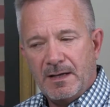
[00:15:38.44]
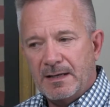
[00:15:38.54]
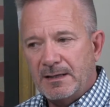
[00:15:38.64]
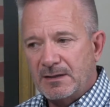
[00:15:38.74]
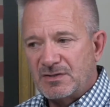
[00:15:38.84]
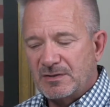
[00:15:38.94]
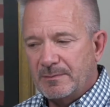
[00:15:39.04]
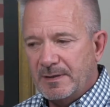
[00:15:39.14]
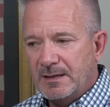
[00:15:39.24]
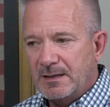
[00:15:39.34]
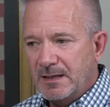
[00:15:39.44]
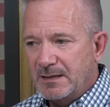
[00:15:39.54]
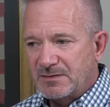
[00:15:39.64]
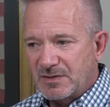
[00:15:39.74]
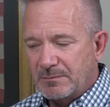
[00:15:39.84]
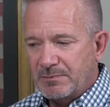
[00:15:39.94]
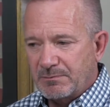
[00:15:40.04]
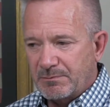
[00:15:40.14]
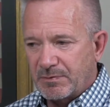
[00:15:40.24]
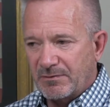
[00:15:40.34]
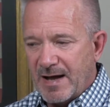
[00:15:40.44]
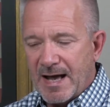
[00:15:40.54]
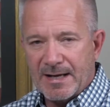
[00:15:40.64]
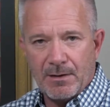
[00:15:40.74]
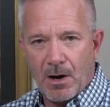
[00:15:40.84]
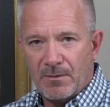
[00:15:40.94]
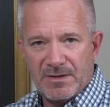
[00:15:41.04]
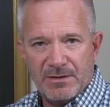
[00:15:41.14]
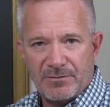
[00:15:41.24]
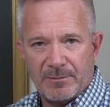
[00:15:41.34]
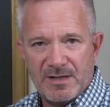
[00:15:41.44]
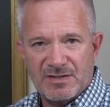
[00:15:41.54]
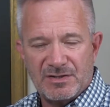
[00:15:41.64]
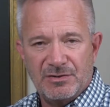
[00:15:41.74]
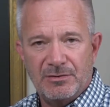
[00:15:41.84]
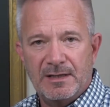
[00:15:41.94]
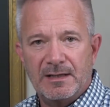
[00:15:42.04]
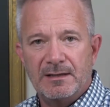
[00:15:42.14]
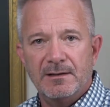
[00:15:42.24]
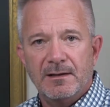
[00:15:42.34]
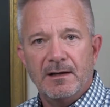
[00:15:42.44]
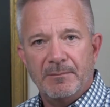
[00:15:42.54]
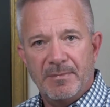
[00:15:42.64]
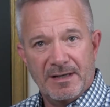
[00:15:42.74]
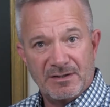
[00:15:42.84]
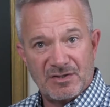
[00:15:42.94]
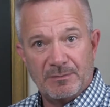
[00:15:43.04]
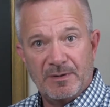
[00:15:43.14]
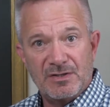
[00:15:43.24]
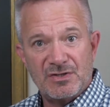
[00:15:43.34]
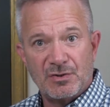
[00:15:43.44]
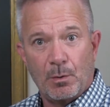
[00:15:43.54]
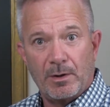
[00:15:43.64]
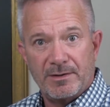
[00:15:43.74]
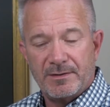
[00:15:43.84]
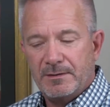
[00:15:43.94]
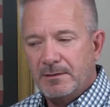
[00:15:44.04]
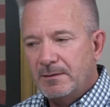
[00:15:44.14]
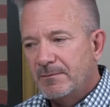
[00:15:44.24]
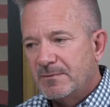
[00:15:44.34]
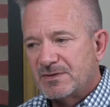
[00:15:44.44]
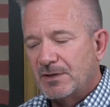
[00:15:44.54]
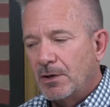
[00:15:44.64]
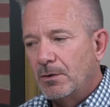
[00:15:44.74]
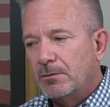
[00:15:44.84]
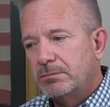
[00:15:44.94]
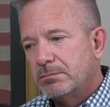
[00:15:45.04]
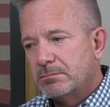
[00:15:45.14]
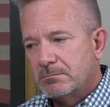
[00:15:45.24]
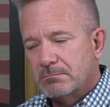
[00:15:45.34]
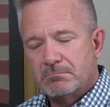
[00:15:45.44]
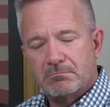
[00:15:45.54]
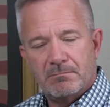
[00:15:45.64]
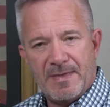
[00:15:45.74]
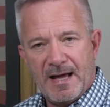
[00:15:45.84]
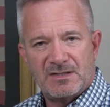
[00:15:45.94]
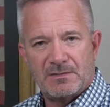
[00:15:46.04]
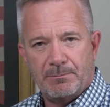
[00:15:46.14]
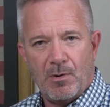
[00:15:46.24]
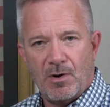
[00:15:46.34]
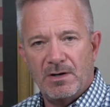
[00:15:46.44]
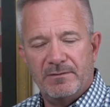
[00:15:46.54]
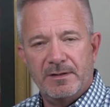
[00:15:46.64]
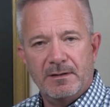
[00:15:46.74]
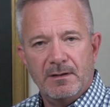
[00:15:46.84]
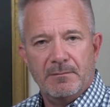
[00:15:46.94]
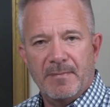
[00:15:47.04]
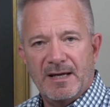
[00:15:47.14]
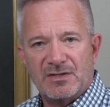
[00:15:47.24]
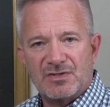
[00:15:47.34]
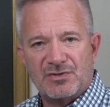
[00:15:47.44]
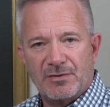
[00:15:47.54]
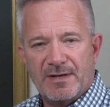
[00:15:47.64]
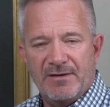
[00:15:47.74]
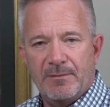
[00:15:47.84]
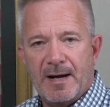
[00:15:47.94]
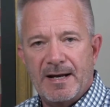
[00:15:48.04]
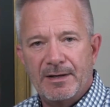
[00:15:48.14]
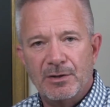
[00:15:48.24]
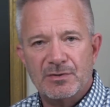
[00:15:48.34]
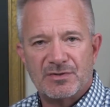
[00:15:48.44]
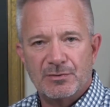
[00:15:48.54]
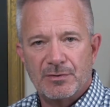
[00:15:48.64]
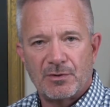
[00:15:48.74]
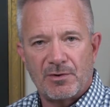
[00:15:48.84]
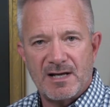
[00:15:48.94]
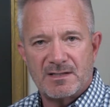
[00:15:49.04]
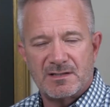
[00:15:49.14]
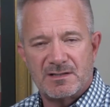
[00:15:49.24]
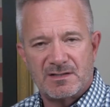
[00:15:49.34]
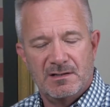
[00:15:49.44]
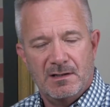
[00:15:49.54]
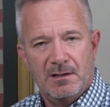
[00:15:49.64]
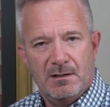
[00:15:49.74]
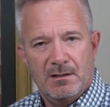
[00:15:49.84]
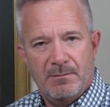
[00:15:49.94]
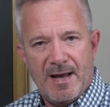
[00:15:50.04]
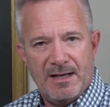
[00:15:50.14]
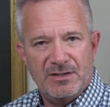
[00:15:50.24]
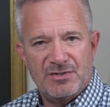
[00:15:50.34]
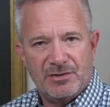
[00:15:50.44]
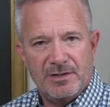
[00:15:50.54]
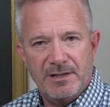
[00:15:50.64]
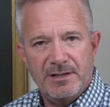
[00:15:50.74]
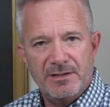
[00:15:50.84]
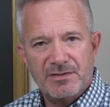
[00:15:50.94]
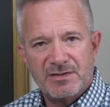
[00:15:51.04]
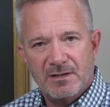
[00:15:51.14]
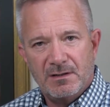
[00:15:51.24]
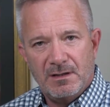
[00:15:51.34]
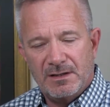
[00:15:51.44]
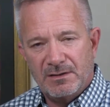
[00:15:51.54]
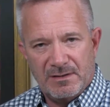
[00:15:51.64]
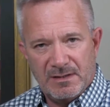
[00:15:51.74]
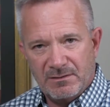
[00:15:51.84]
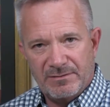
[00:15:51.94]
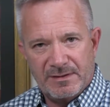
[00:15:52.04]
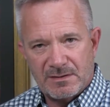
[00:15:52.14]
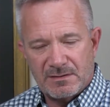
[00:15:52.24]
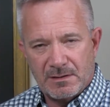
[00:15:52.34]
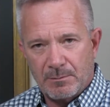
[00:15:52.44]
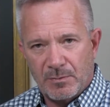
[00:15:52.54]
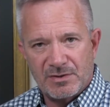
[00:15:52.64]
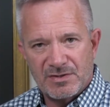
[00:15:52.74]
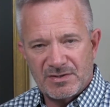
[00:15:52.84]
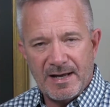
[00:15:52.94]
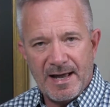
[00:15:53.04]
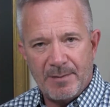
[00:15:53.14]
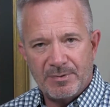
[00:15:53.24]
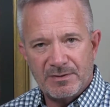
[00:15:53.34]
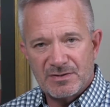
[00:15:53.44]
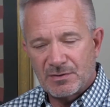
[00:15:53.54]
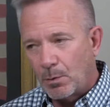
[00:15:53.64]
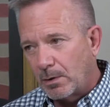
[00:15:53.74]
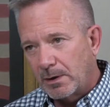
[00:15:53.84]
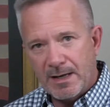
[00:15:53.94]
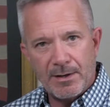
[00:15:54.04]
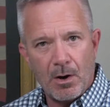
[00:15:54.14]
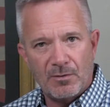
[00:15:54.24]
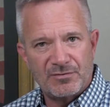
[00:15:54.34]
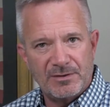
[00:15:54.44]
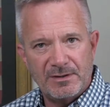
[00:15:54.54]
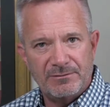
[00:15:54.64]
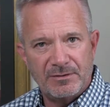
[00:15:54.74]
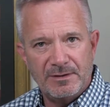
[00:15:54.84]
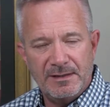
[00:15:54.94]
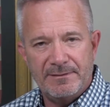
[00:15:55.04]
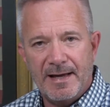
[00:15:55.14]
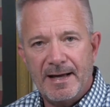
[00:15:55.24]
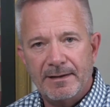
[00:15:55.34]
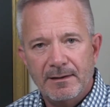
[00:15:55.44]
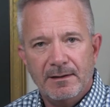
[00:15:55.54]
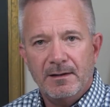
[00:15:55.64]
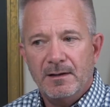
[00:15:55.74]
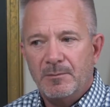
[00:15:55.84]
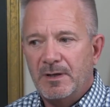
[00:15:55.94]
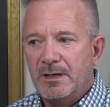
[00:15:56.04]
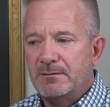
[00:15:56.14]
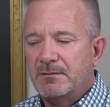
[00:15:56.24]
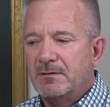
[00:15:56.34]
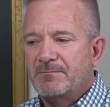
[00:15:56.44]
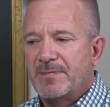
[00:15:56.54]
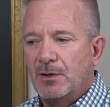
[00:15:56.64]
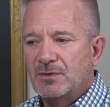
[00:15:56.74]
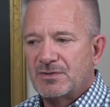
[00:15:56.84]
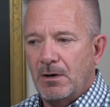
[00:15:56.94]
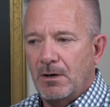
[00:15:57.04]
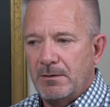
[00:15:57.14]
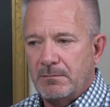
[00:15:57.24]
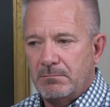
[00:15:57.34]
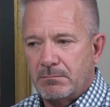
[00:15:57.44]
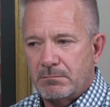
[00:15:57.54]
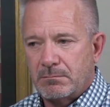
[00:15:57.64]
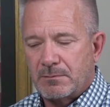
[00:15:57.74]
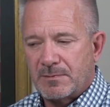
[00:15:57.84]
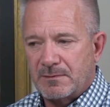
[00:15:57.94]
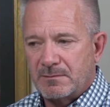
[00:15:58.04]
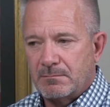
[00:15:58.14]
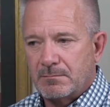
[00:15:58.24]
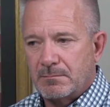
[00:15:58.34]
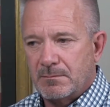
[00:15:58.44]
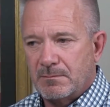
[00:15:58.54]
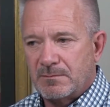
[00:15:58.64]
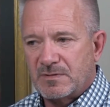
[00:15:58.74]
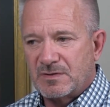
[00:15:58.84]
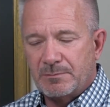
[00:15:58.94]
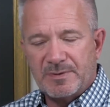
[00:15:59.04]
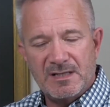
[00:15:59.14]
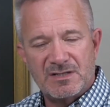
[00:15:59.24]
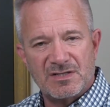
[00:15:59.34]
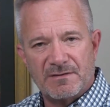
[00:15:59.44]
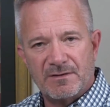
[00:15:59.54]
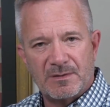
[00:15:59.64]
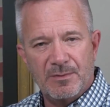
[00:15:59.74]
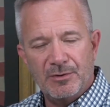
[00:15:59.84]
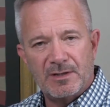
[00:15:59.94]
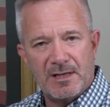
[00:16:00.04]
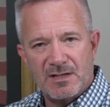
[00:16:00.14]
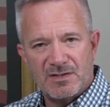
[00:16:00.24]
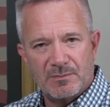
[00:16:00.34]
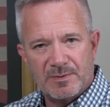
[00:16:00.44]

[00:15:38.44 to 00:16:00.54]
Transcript: And it should provide all the information you need, but it should be short. So that's part of it, making sure that everybody knows who the crisis manager is in events emergency happens, or an alternate if you need that. But those are some pieces of the communication